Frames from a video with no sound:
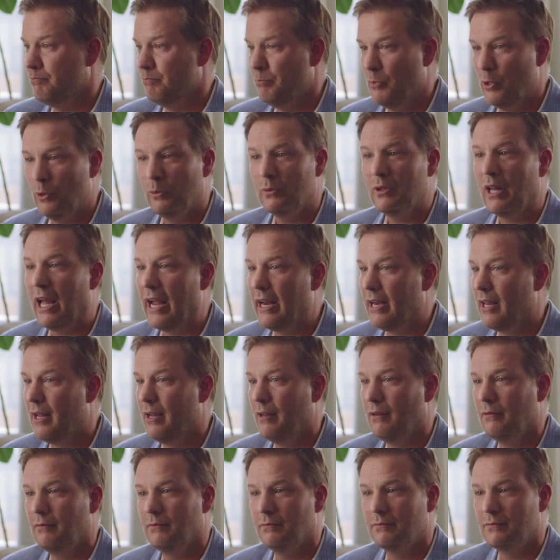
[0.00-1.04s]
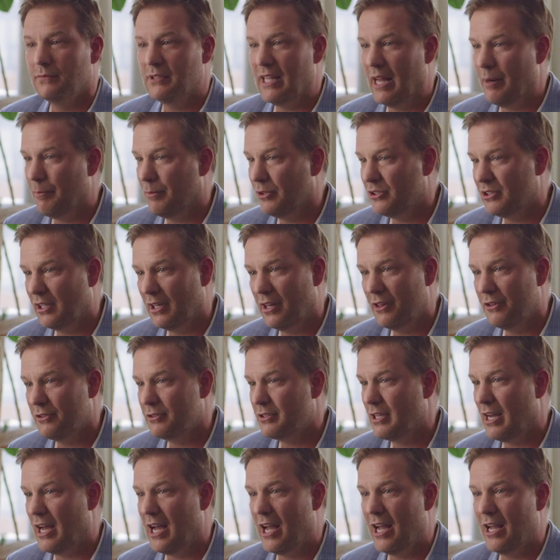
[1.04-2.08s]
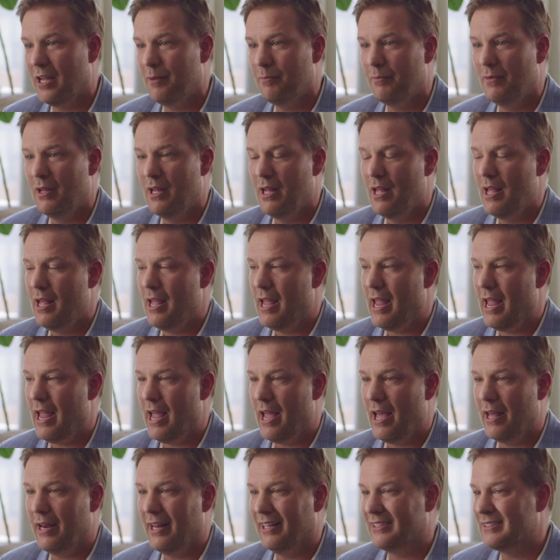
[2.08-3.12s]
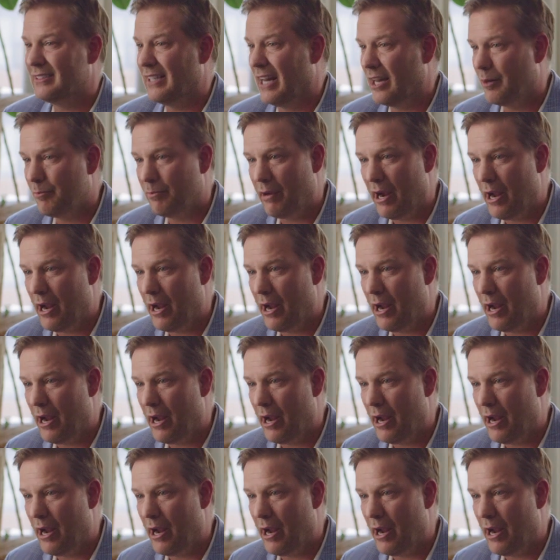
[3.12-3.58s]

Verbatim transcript: moonlighting 10% of their time, and it's not a